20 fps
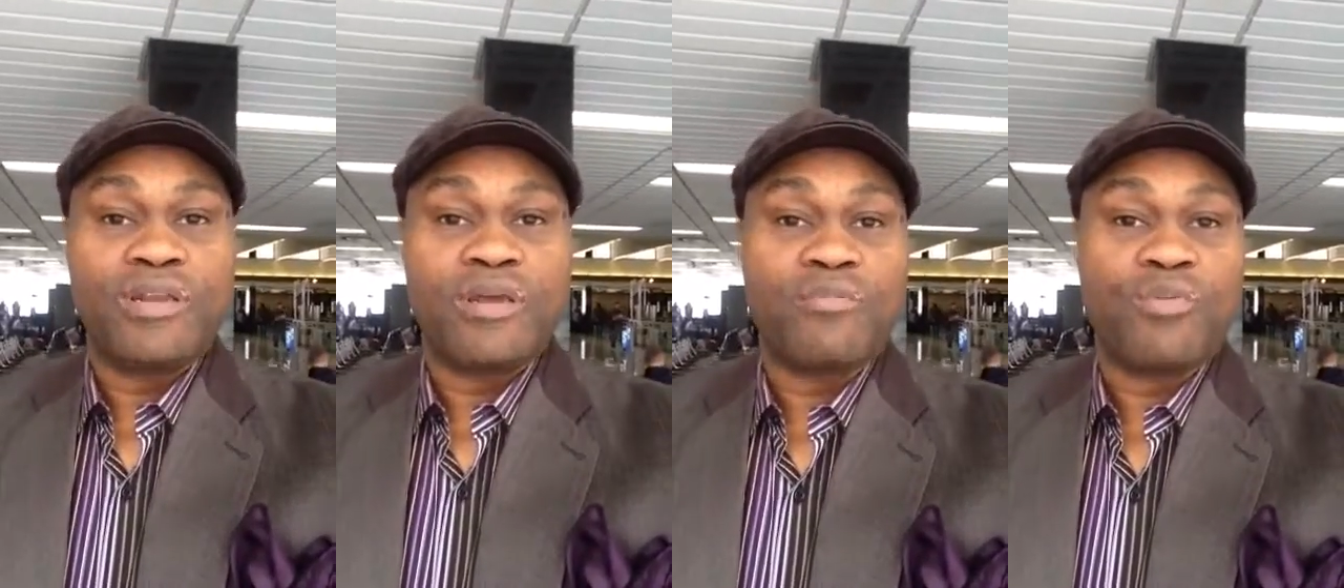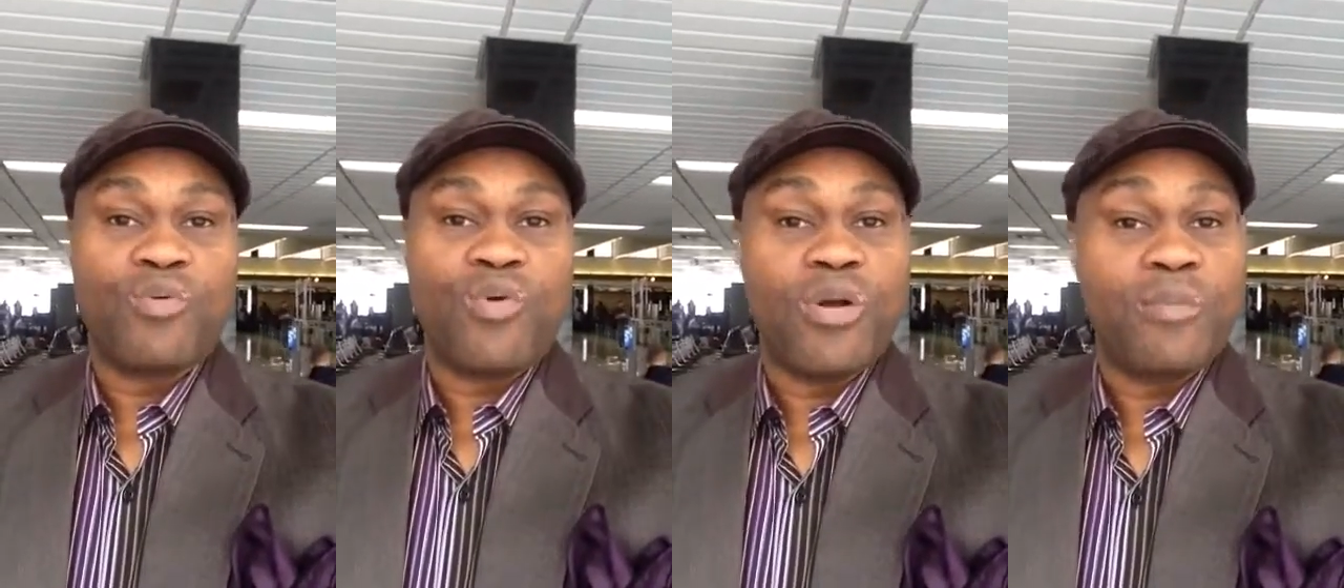
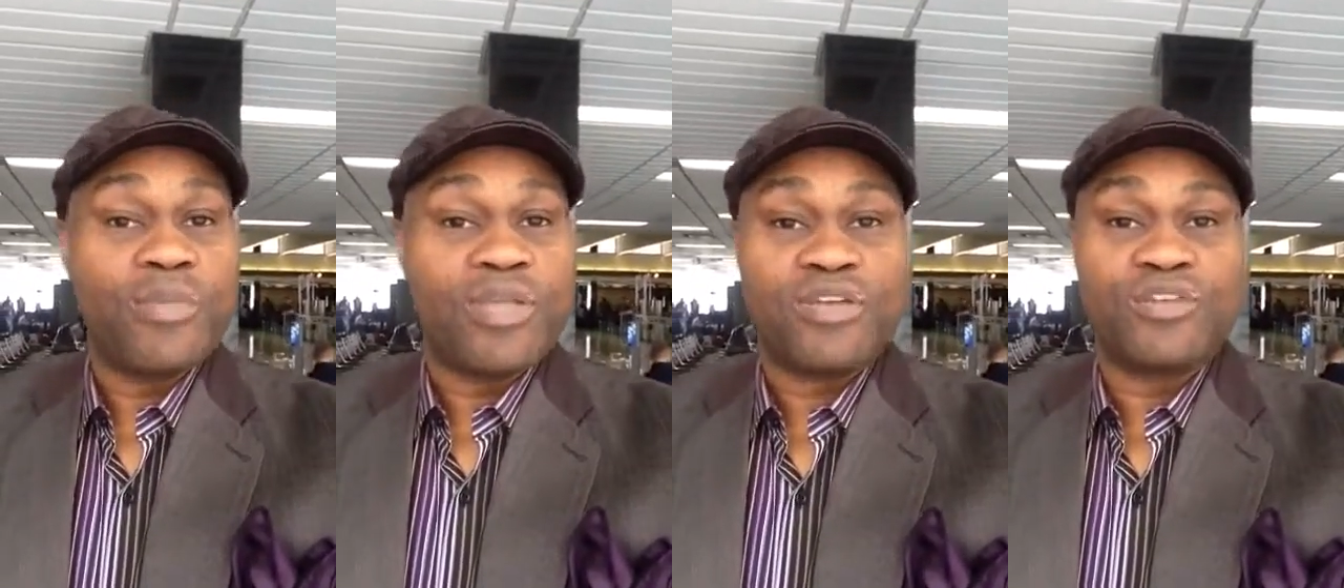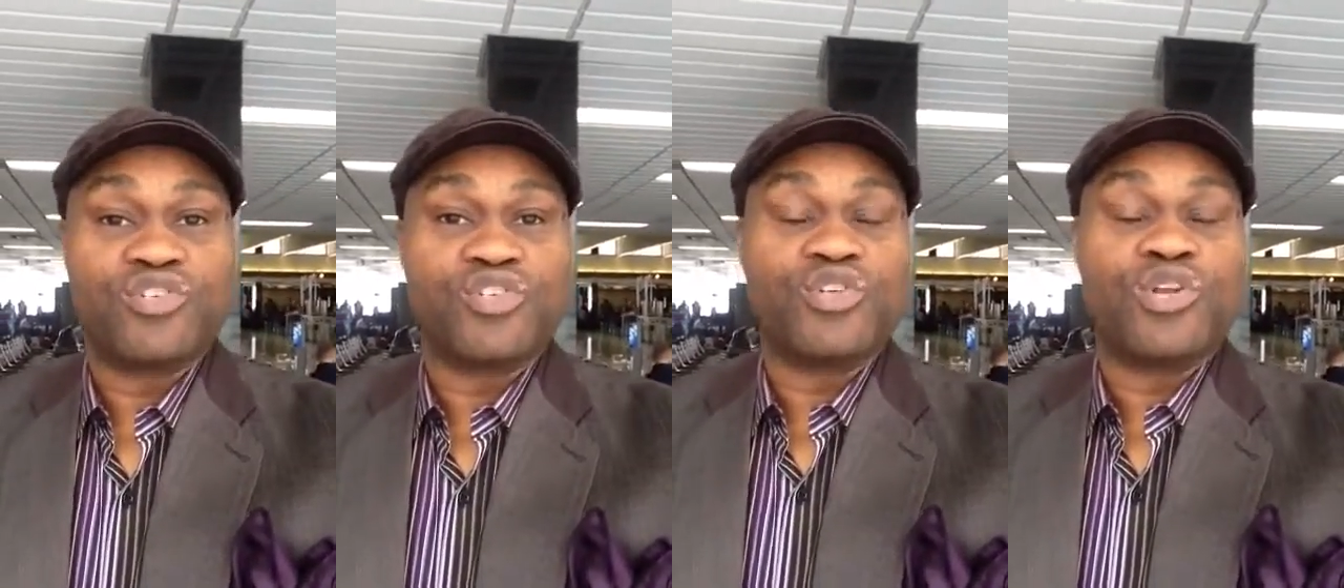number one,
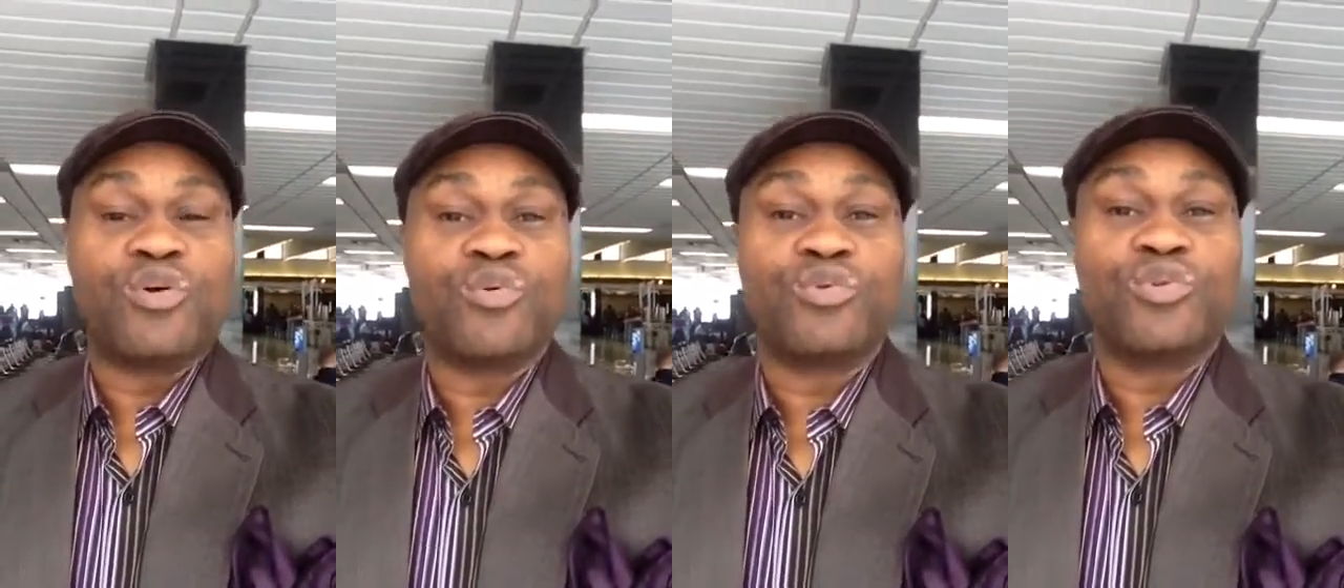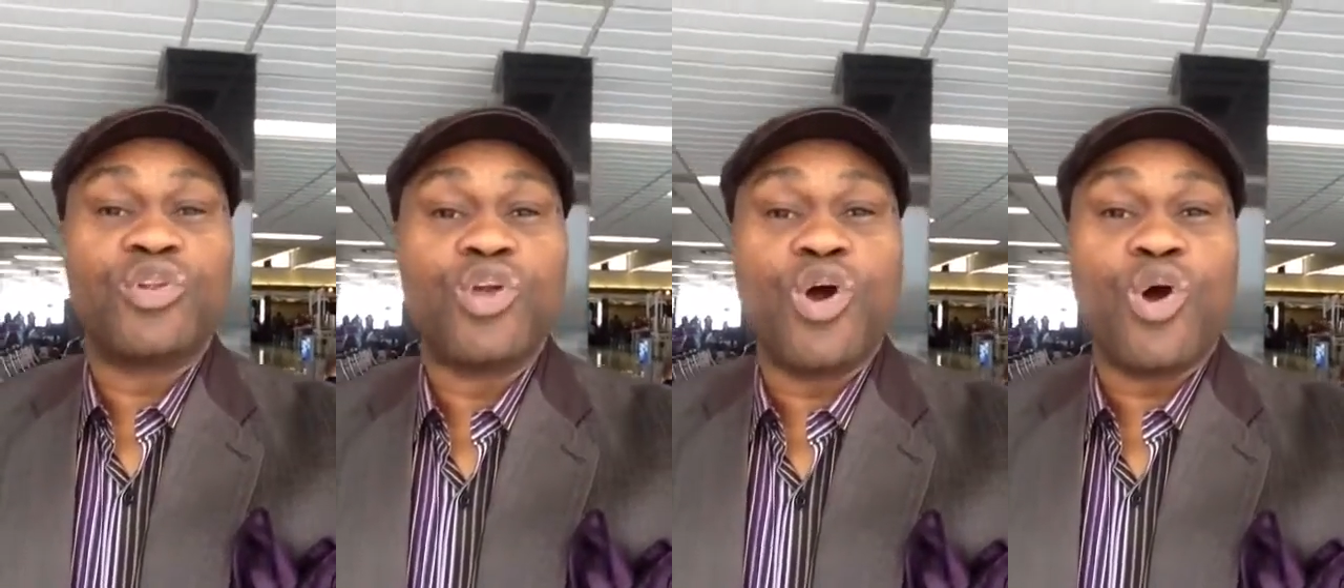because you
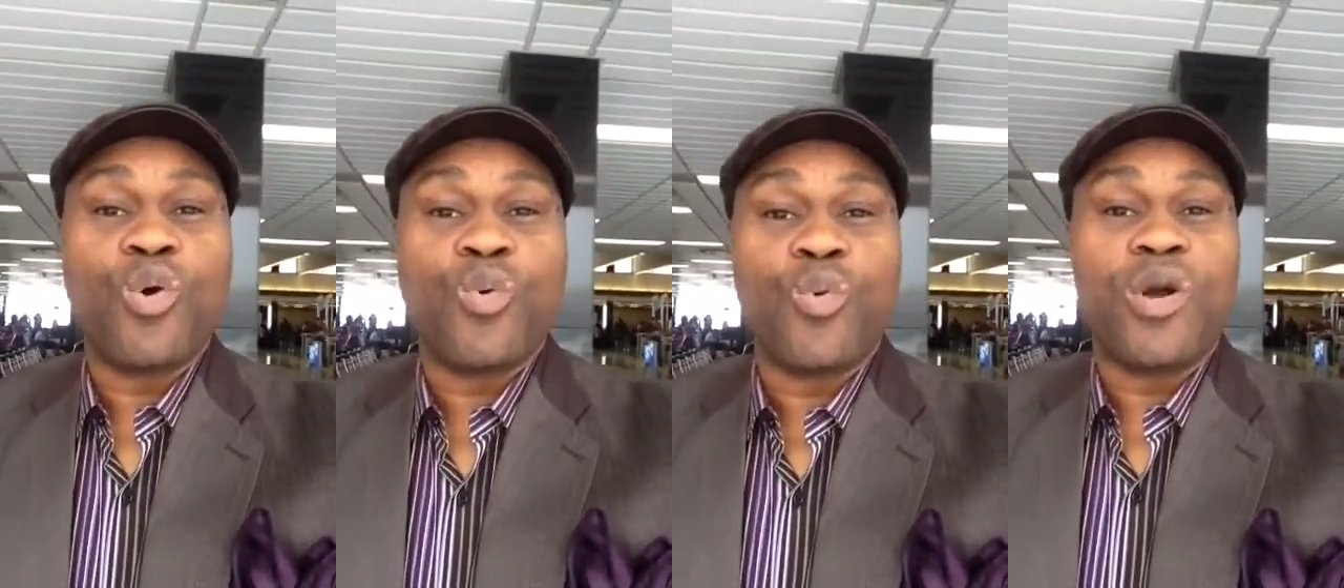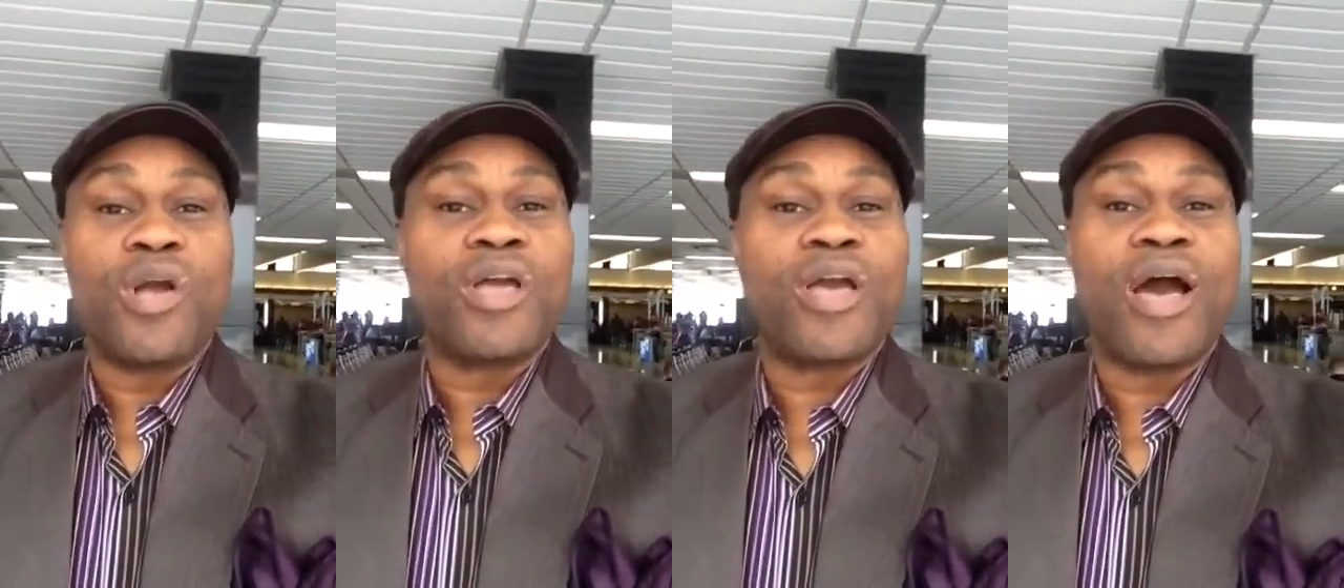don't know
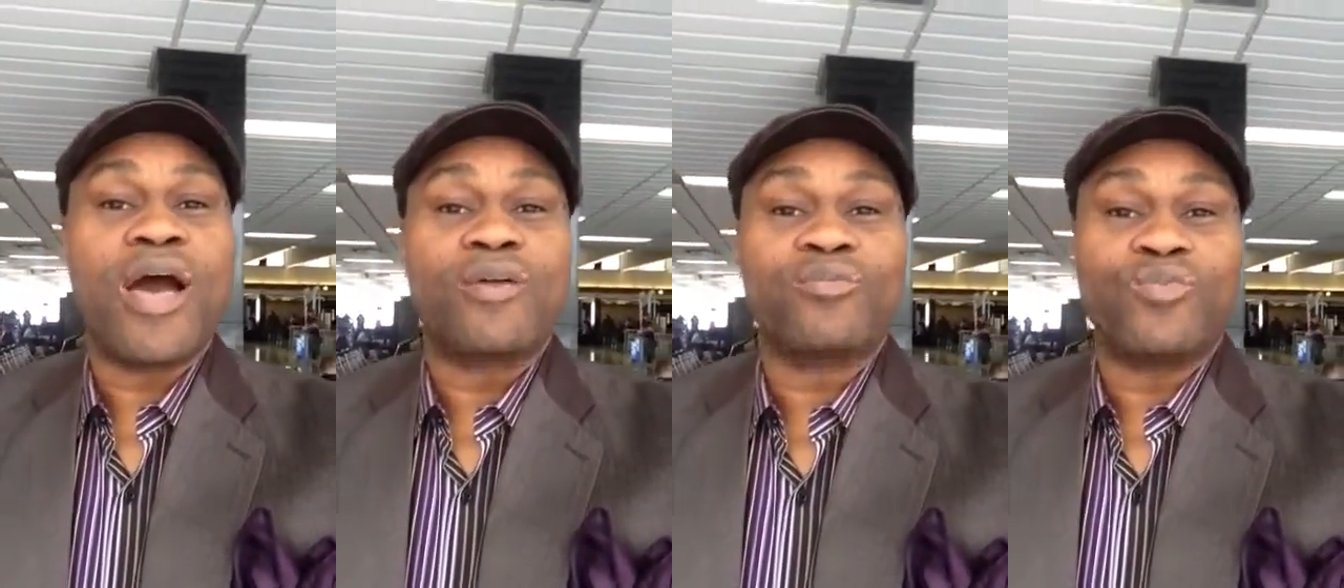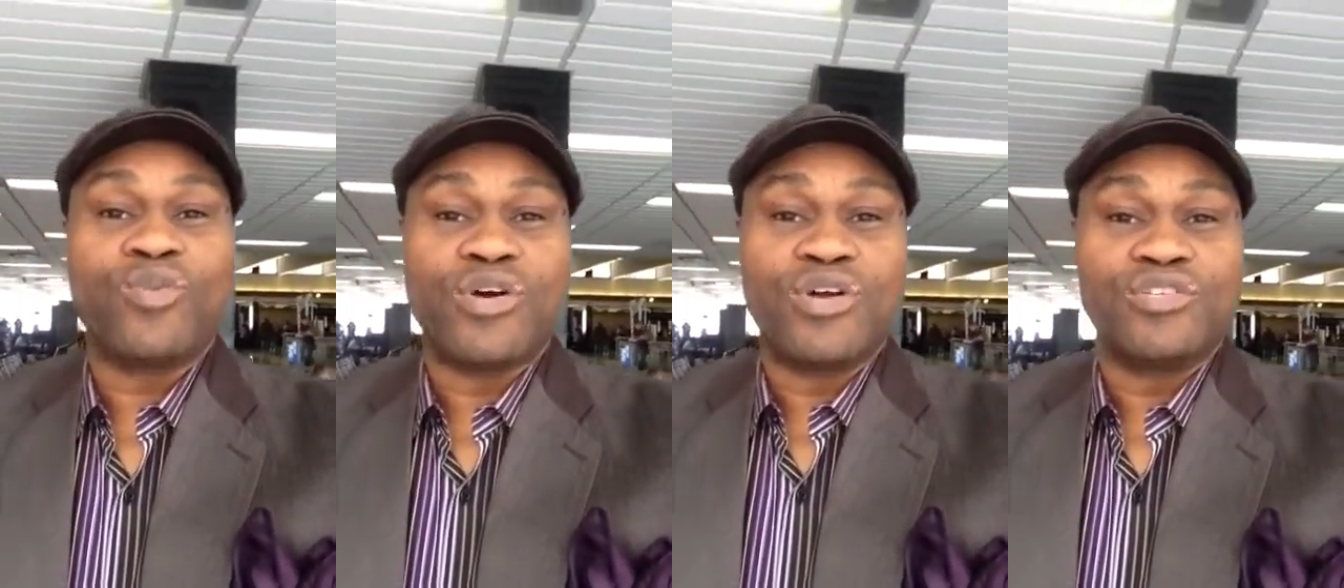what
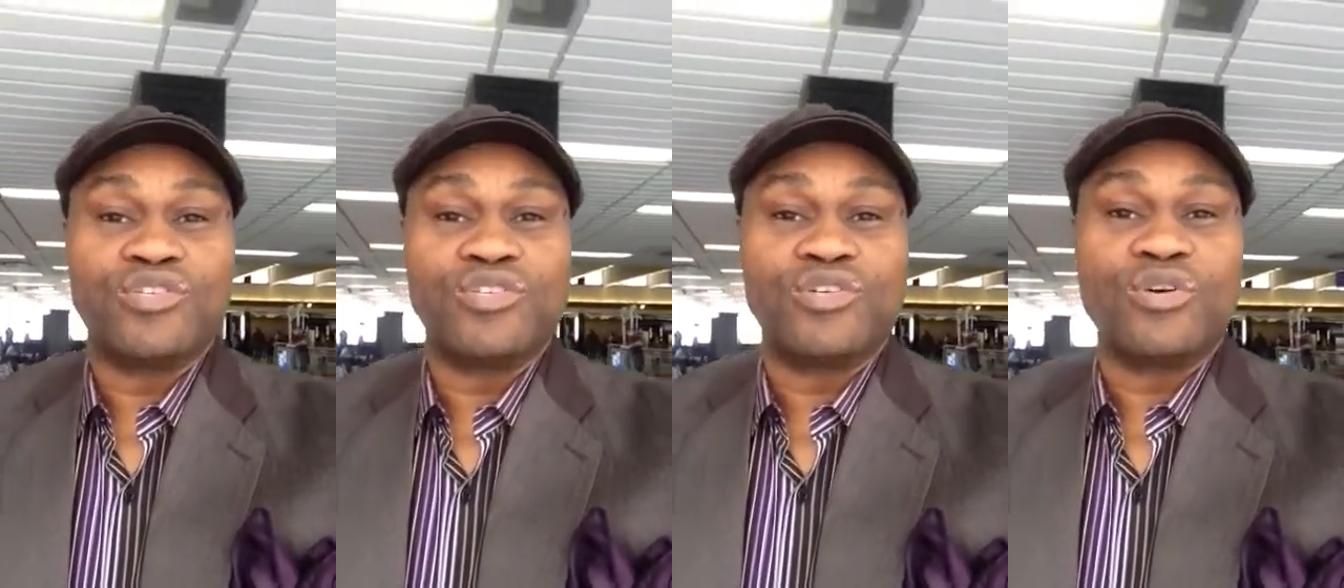God wants,